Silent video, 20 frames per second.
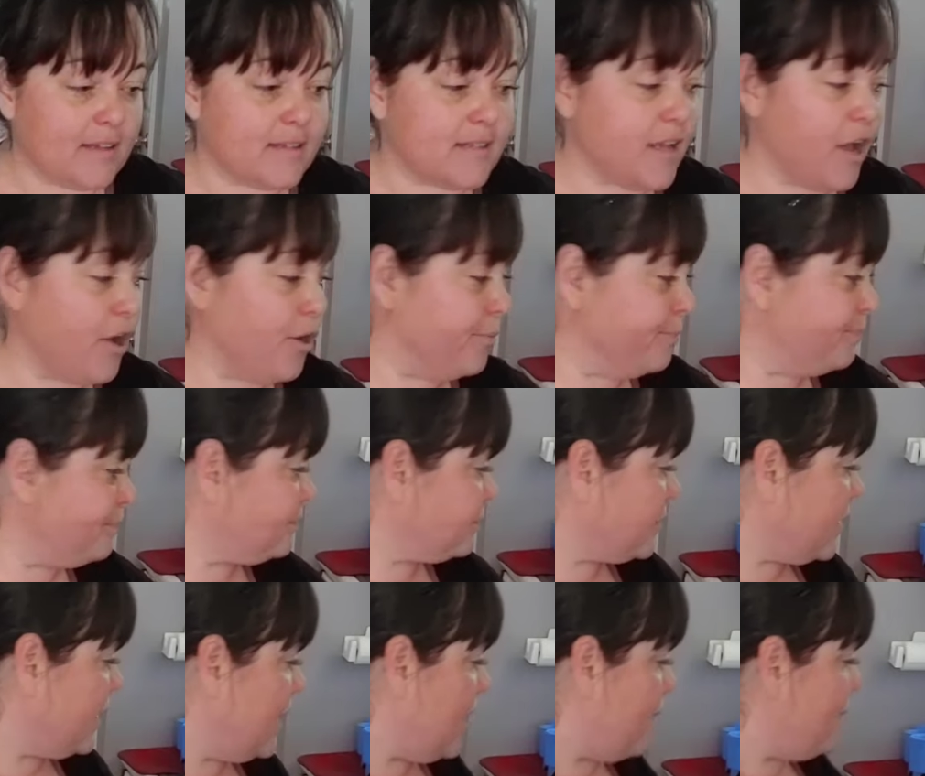So
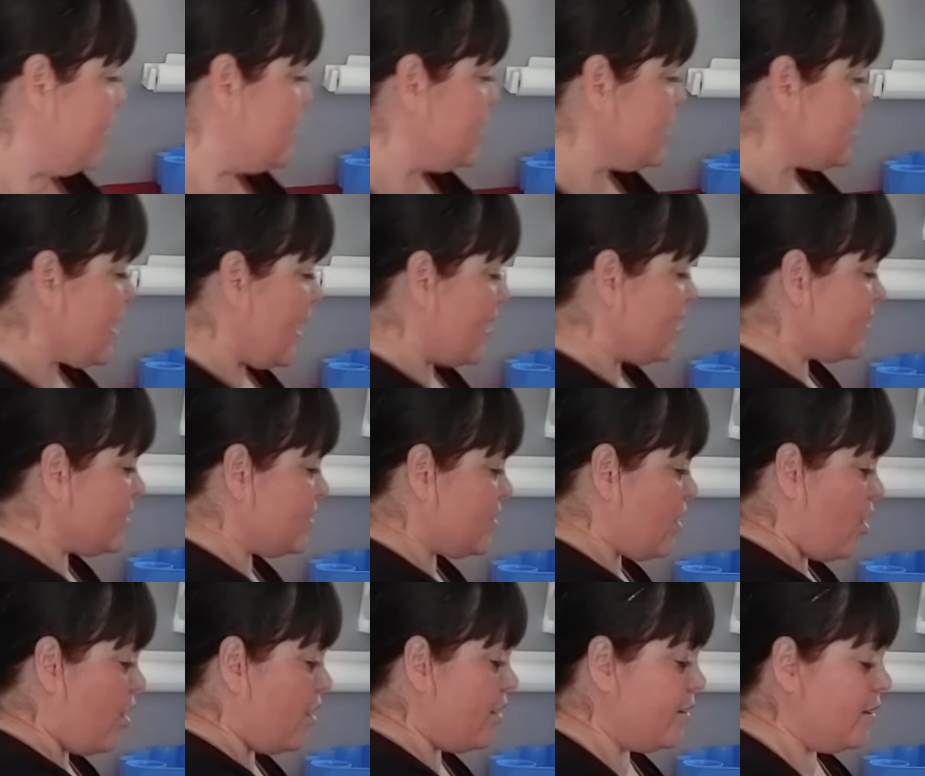let me just kind of
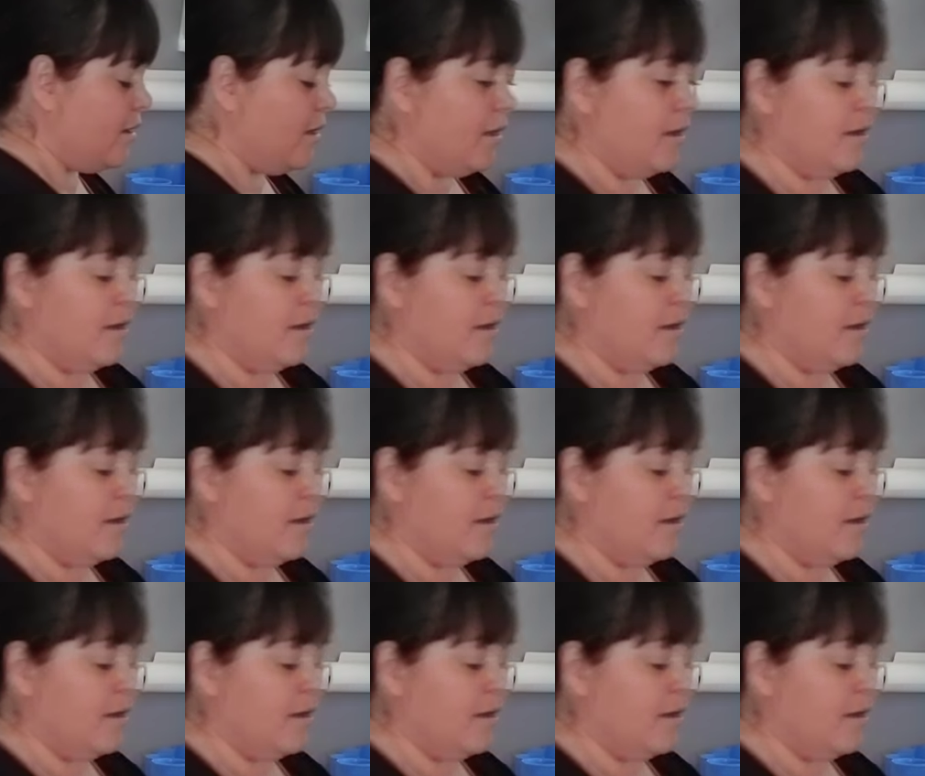start